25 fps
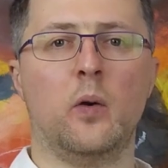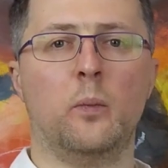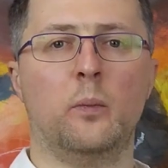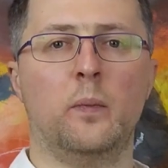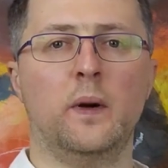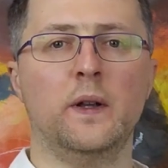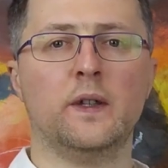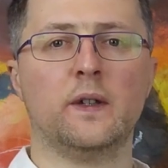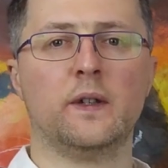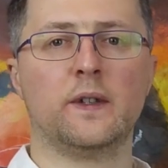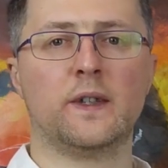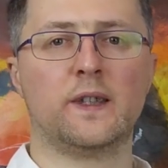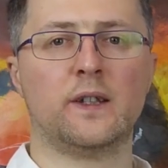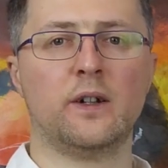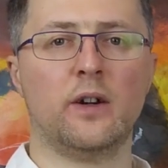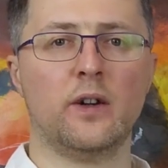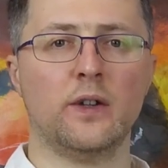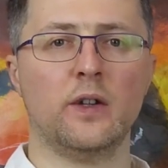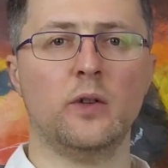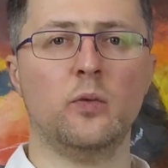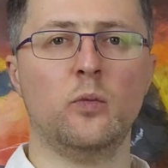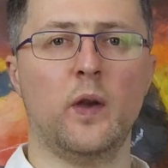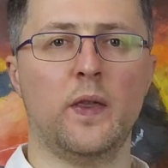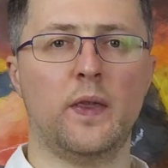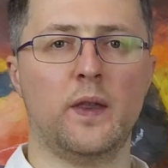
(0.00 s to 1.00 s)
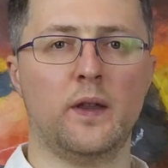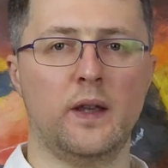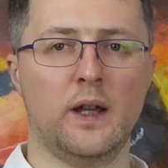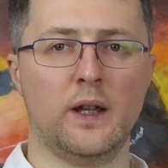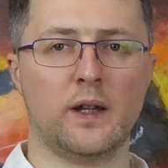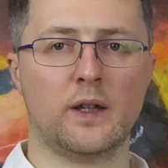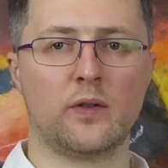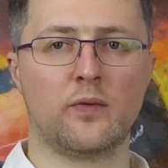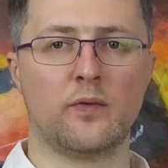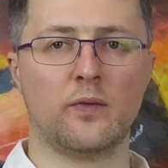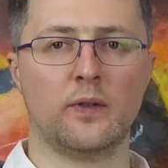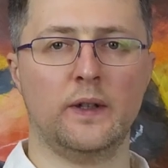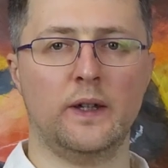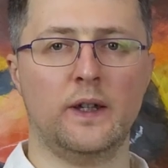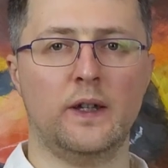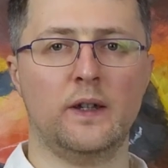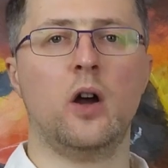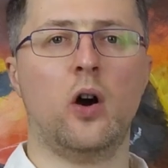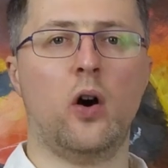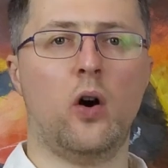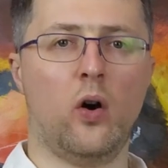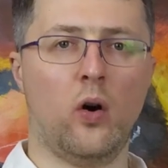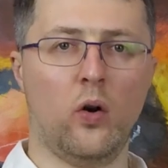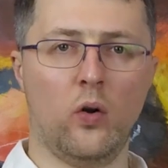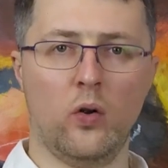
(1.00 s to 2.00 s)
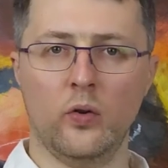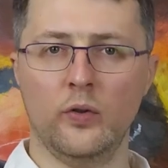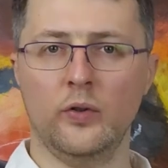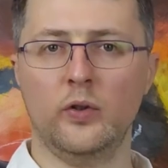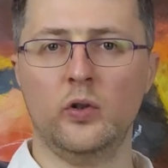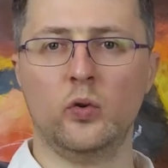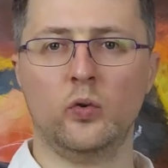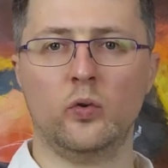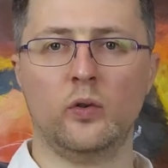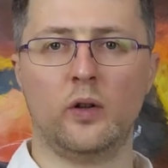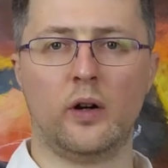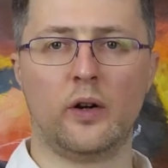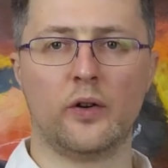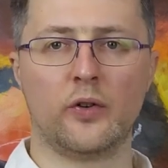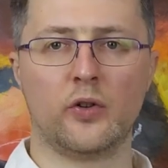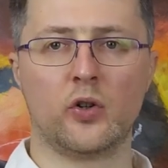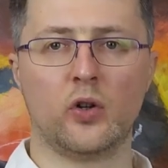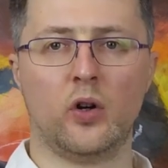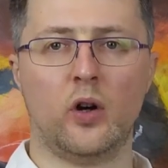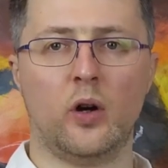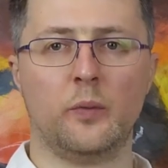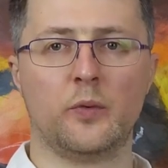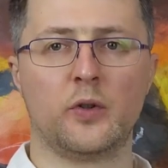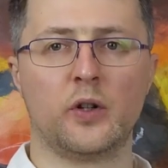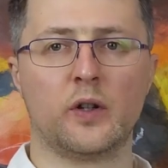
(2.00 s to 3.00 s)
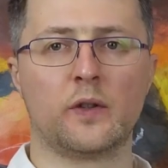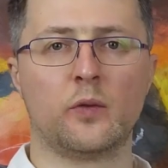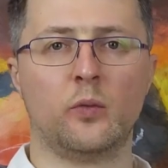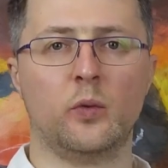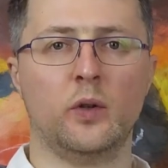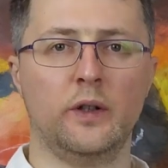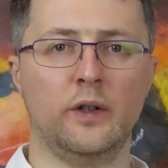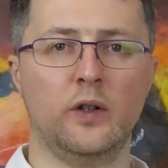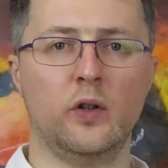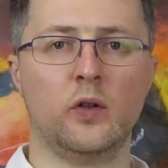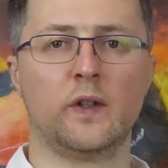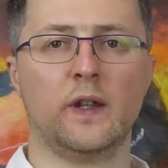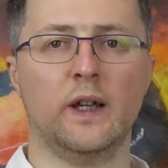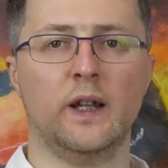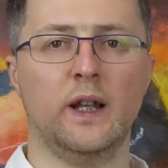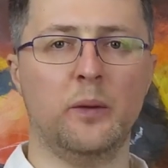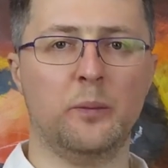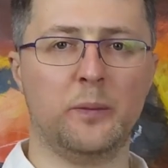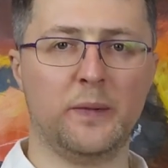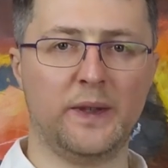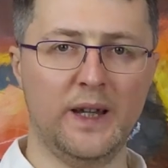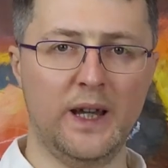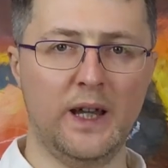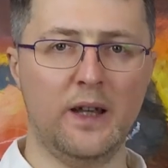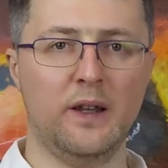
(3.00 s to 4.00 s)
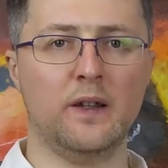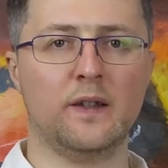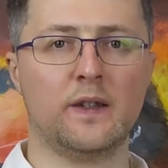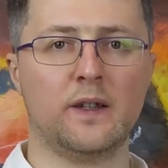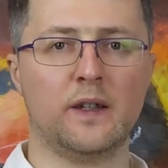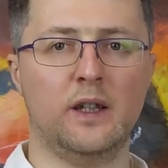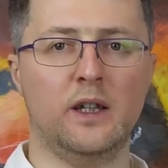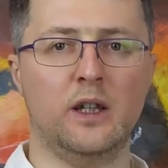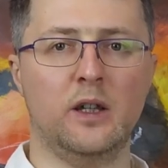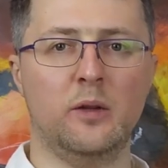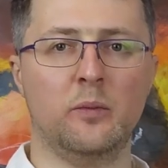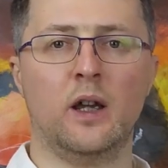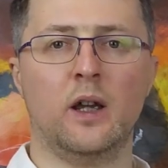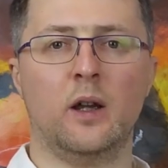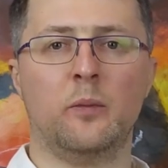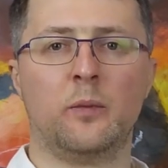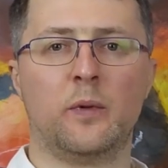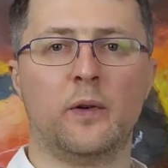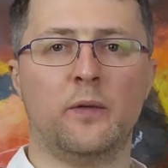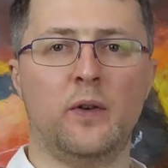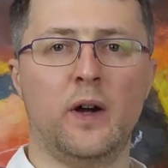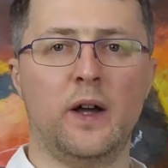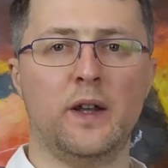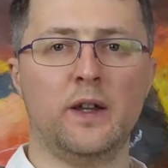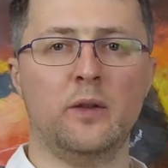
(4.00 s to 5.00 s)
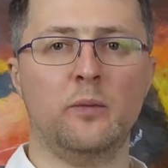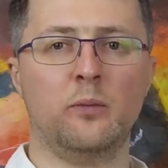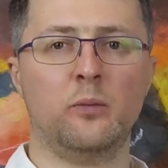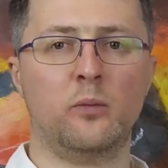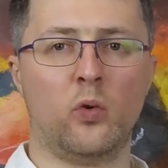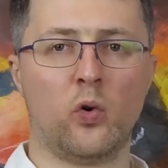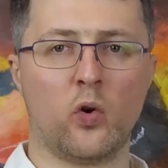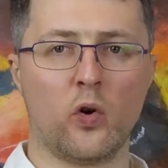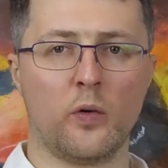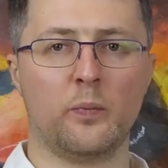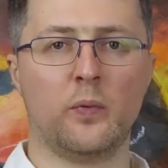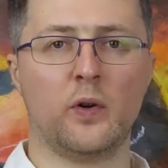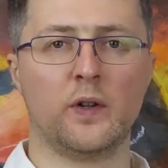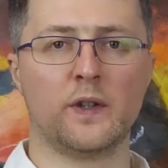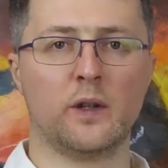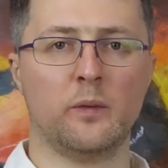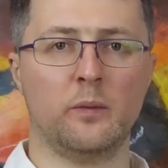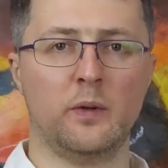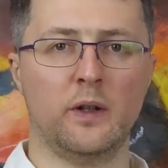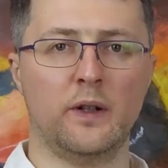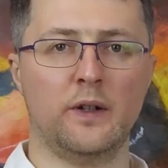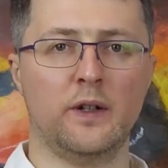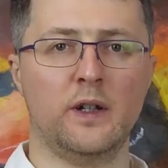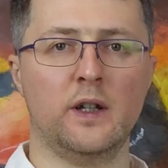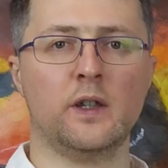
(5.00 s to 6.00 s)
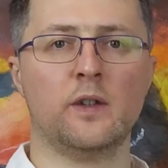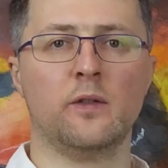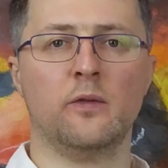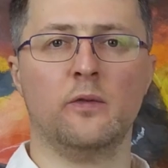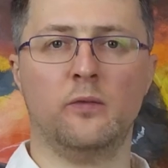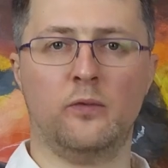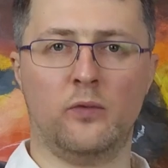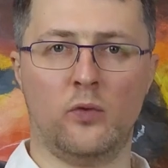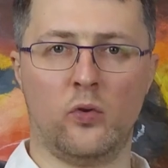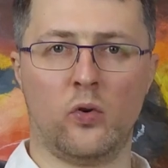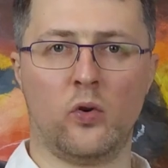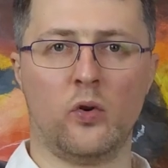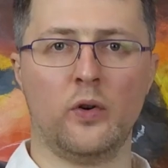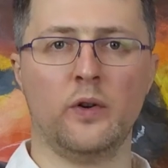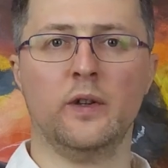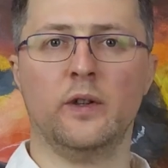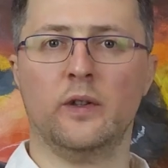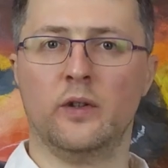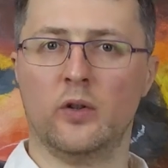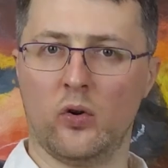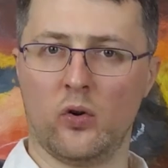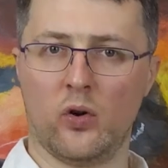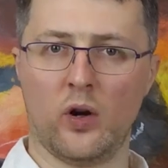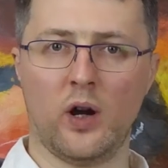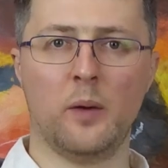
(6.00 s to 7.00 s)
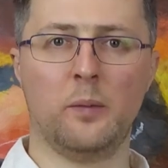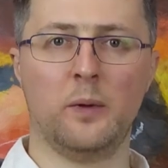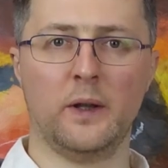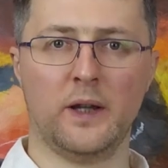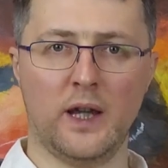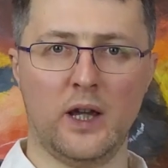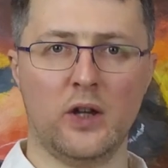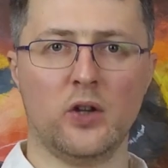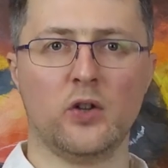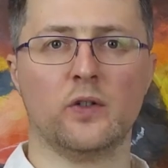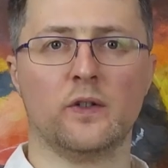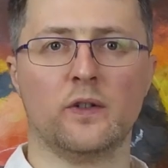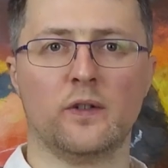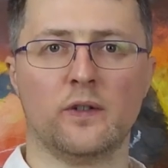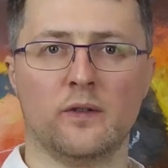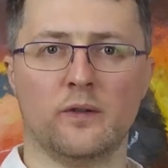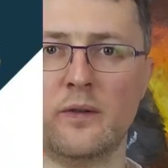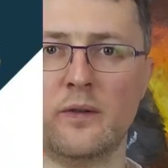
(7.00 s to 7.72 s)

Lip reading: But starting with the next release, all new large objects will use an updated scheme, providing more possibilities for your applications.